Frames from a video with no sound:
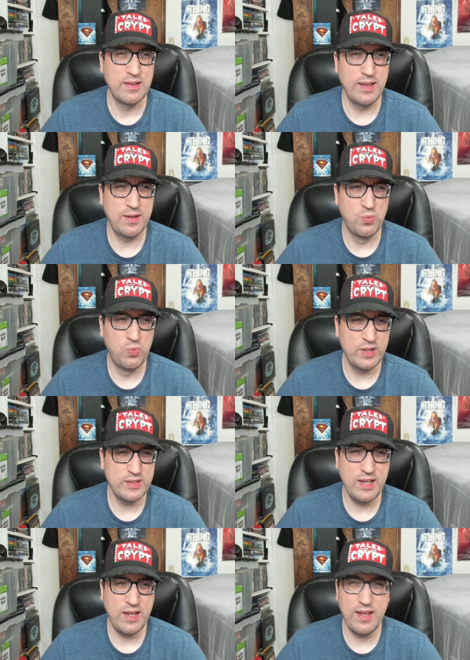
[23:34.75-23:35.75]
Like,
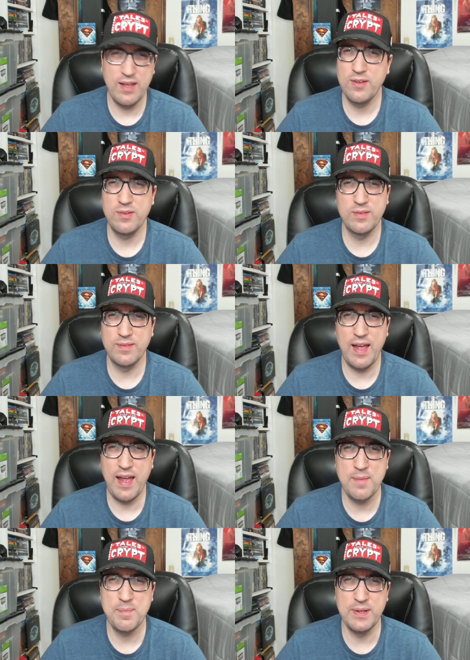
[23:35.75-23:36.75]
what the hell
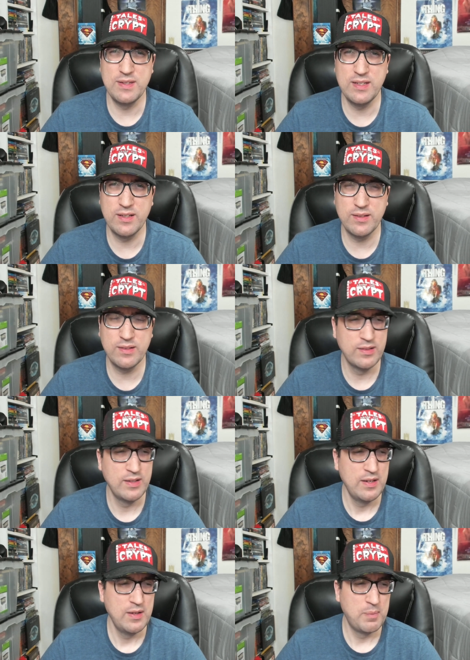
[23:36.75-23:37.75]
happened here?
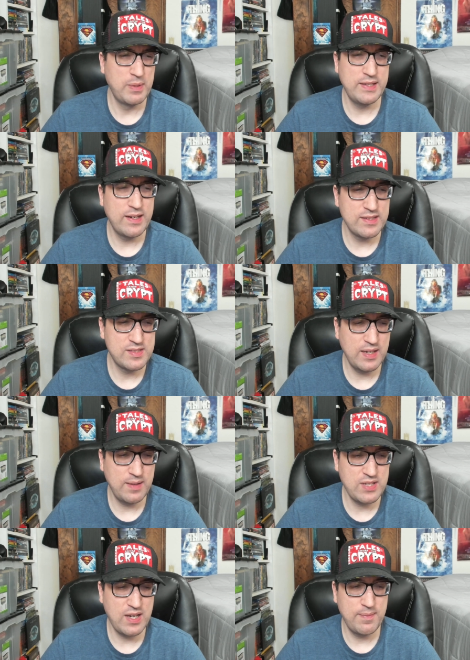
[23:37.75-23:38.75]
But then at the
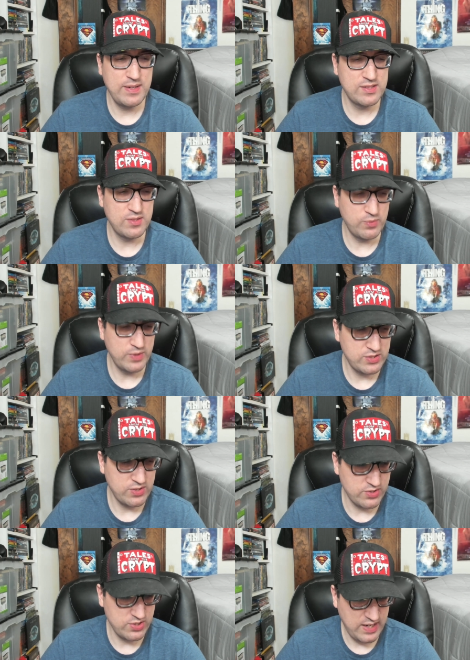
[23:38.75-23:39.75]
same time, I did some
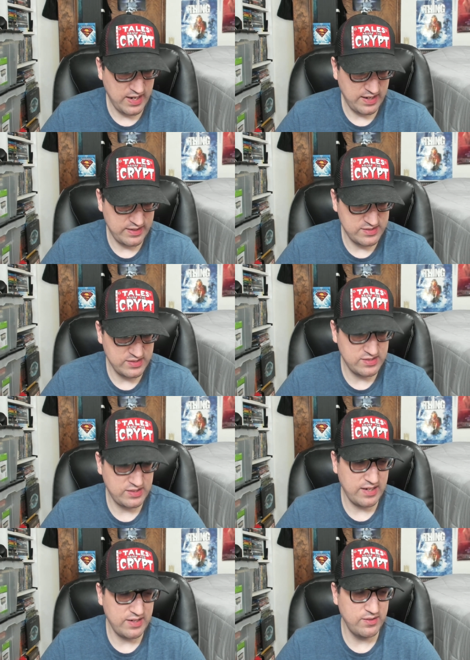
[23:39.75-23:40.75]
research, and yeah, it's
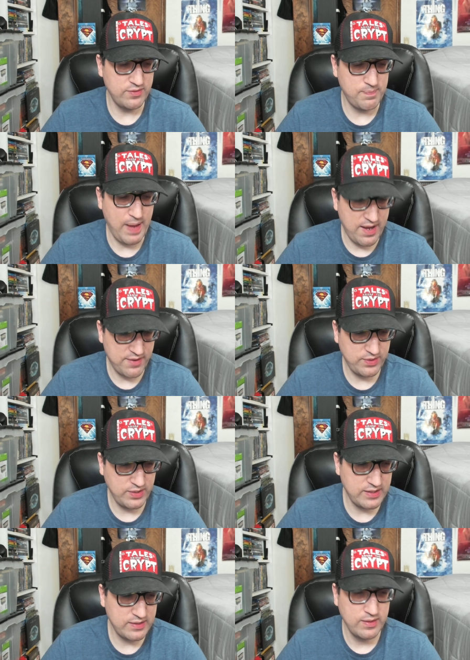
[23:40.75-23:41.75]
kind of
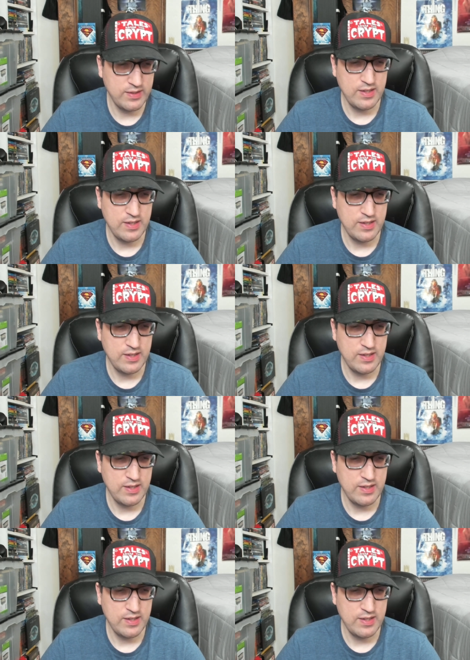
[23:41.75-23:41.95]
baffling.